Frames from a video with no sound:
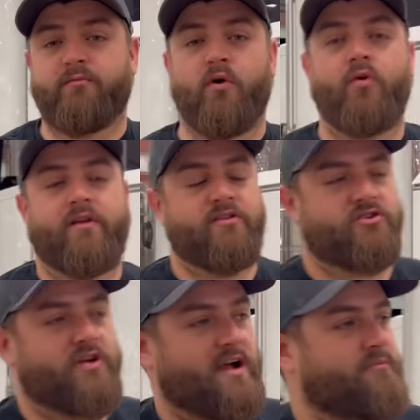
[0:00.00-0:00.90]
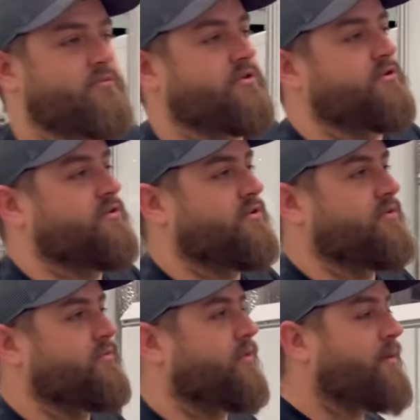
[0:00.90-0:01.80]
pulled in the shop.
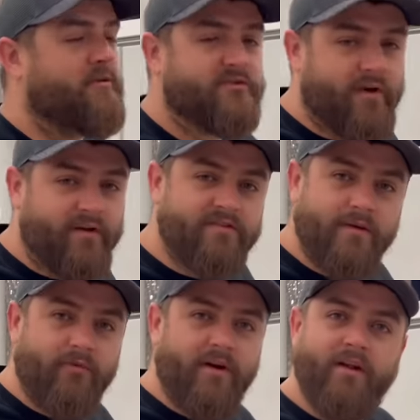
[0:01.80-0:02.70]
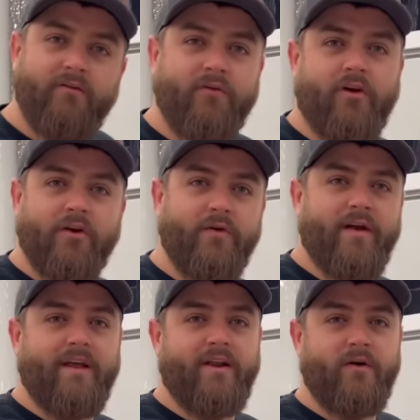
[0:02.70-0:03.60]
Robert's around here somewhere. He done
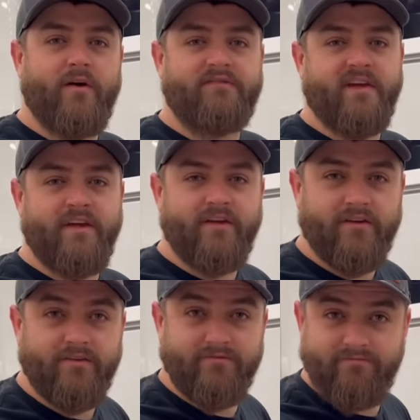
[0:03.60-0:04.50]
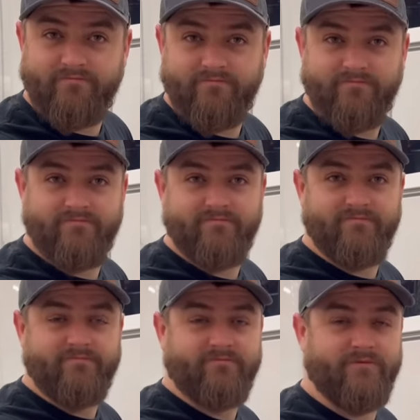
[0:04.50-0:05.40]
R-U-N-N-O-F-T'd.
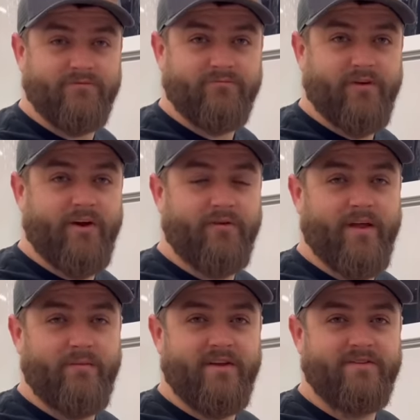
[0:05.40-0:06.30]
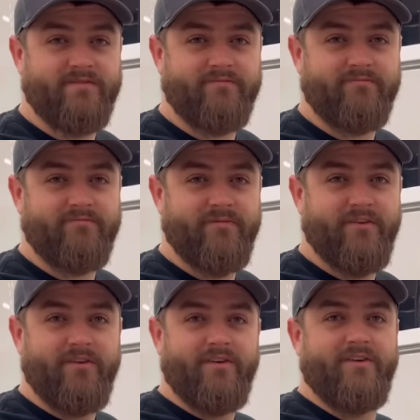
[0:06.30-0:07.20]
Ryan, you know what that means?
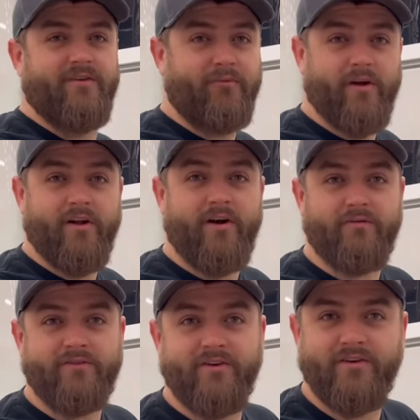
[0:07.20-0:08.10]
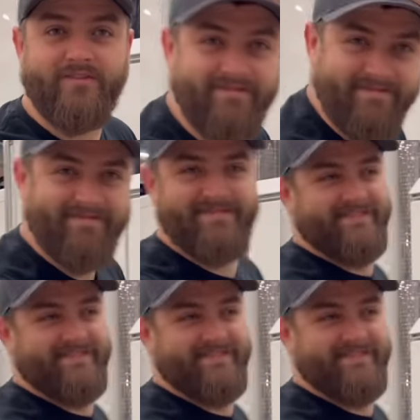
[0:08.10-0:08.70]
Run offed. He done run